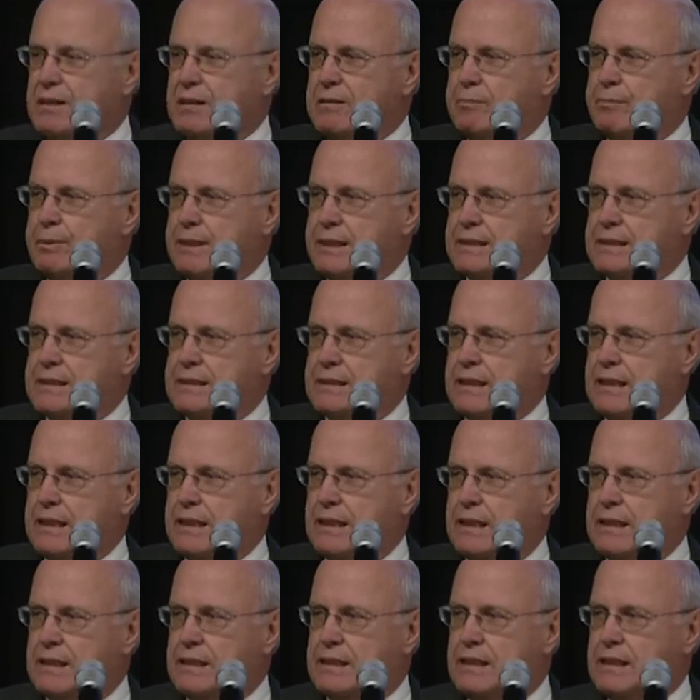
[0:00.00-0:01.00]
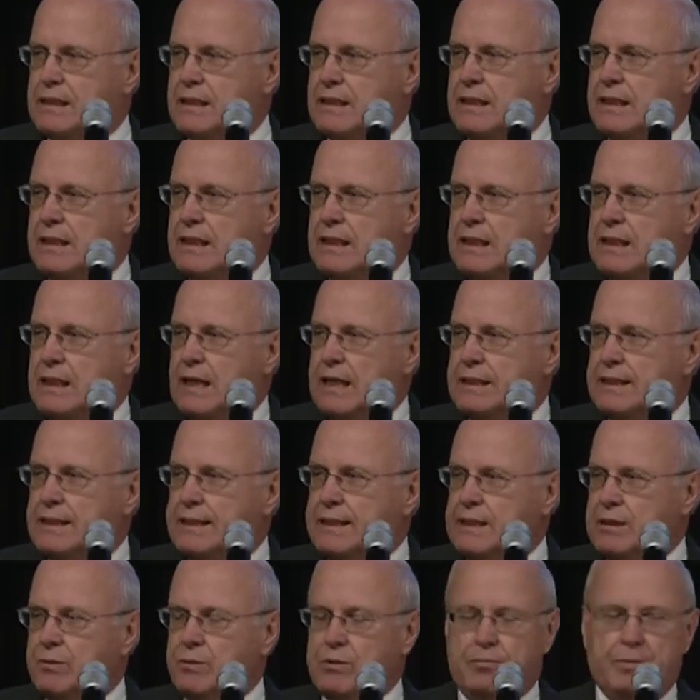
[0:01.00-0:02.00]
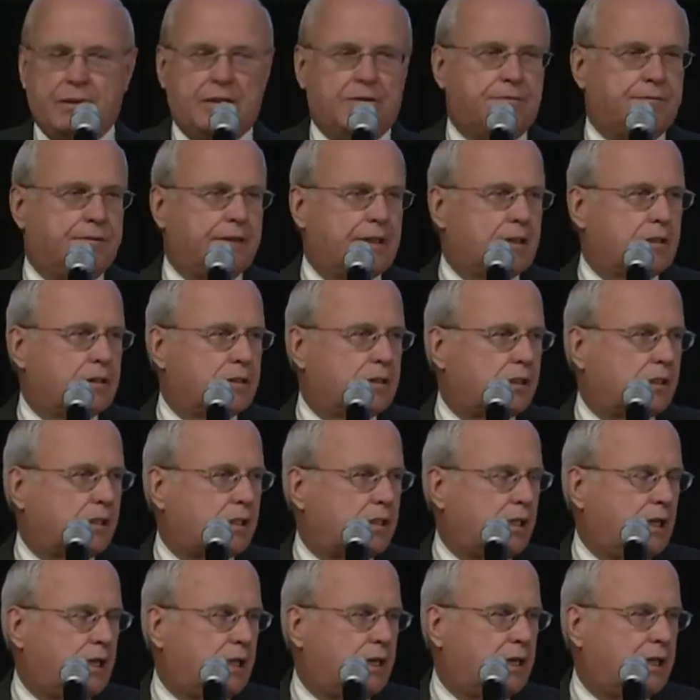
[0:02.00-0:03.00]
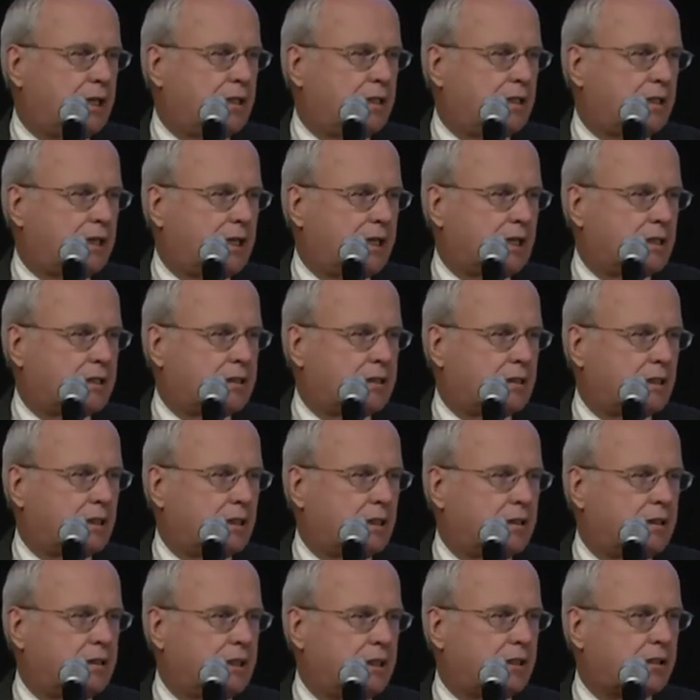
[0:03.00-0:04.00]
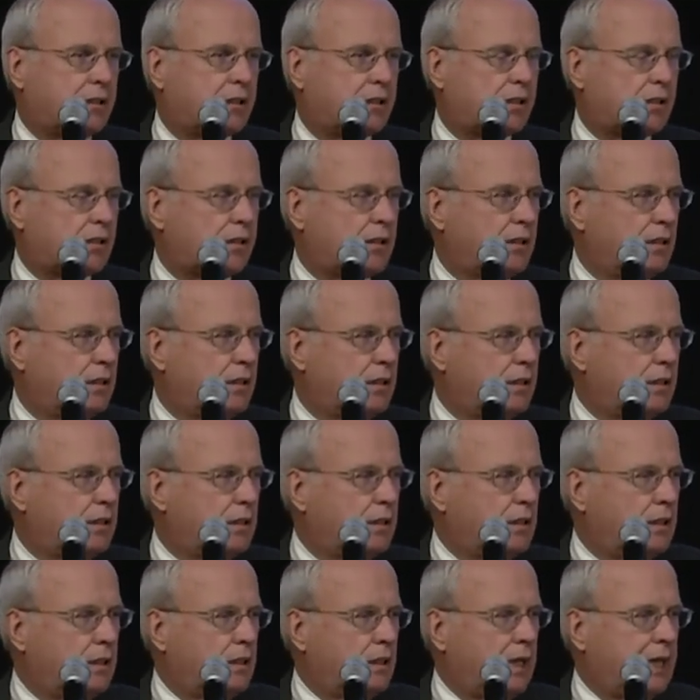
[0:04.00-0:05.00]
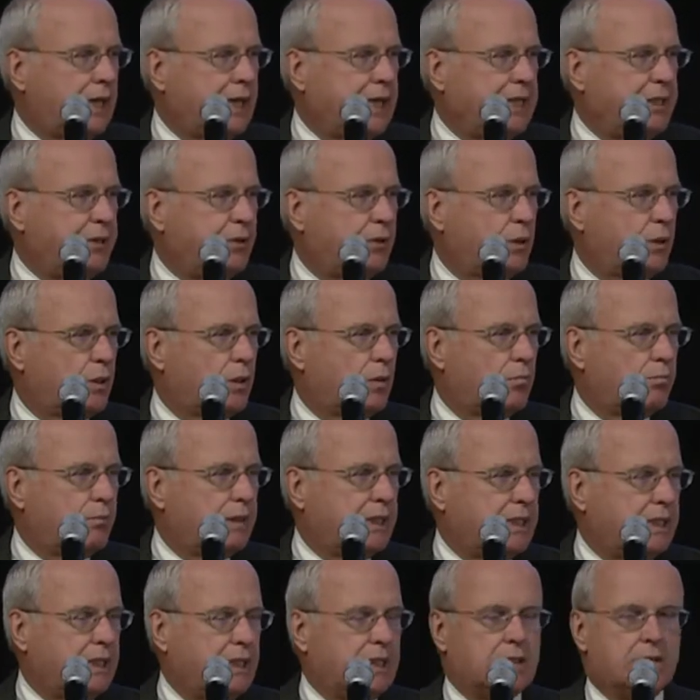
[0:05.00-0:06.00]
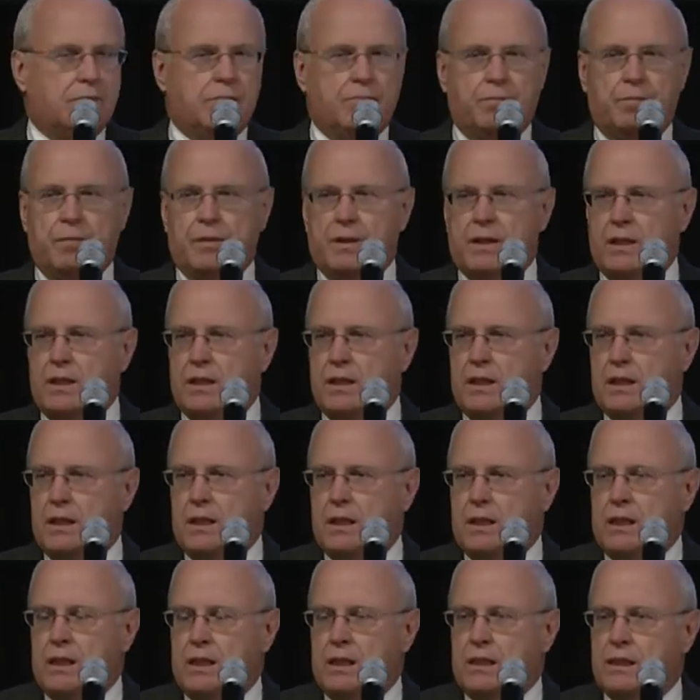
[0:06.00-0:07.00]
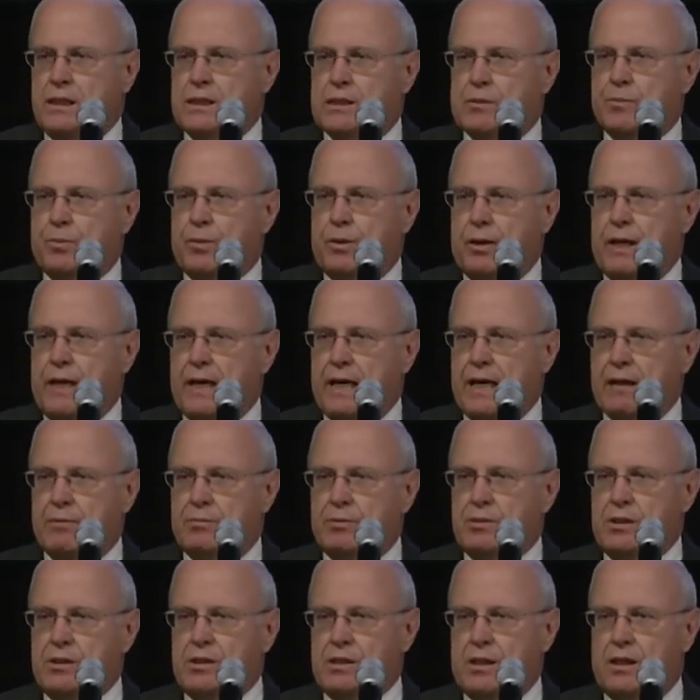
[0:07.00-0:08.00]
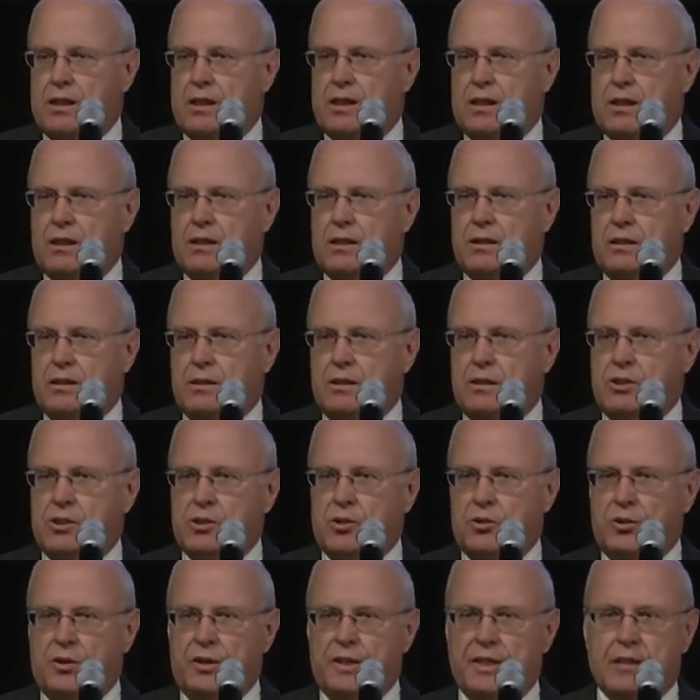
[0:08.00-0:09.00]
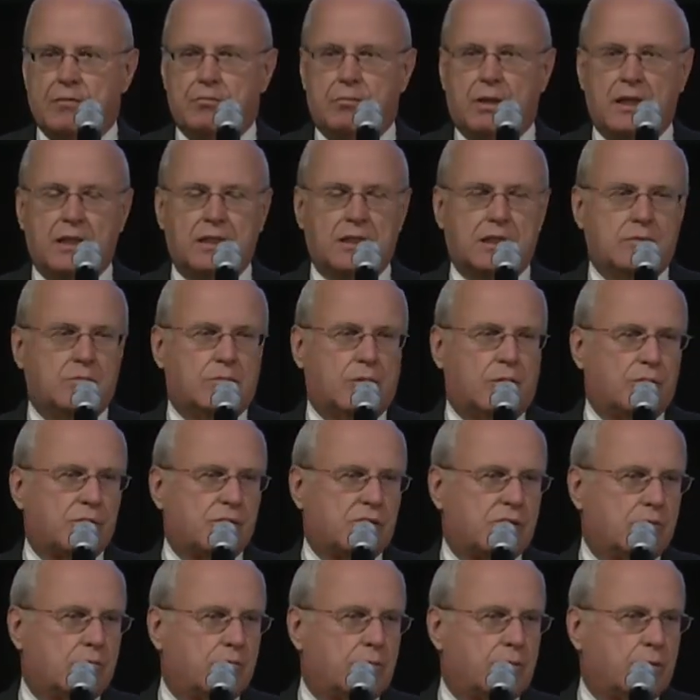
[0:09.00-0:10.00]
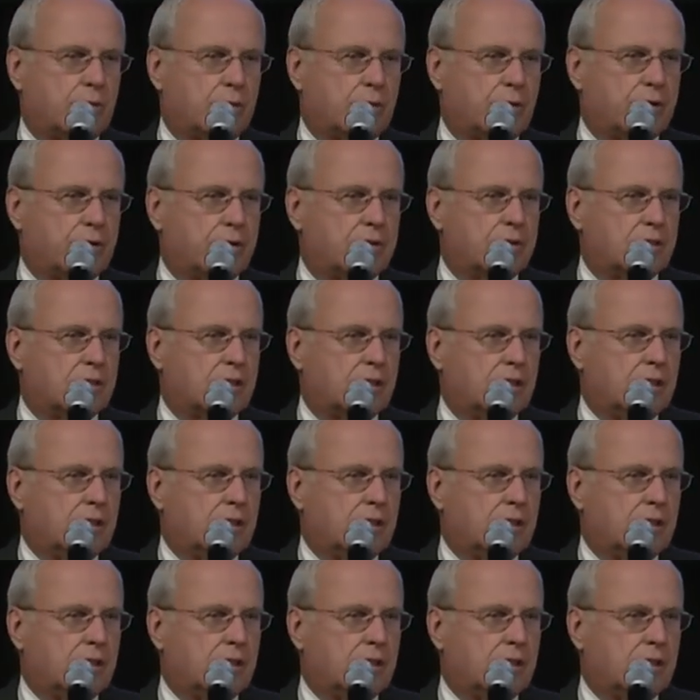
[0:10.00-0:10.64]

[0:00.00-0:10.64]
But uh, I think it would be fair to say that this annual meeting is perhaps certainly among the most important,